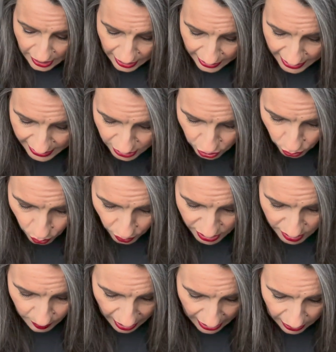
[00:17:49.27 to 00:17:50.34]
Let's talk
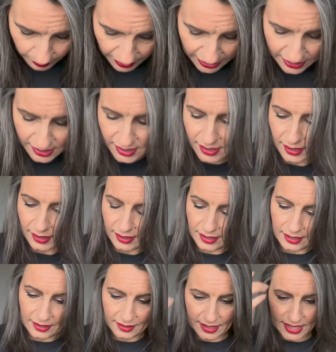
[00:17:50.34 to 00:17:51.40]
some Elemis.
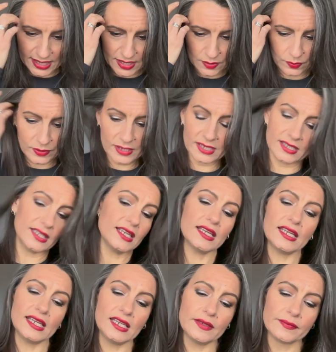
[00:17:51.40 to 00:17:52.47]
This was
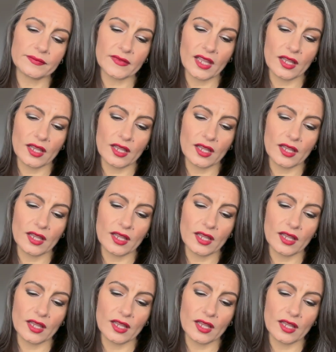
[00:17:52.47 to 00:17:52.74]
the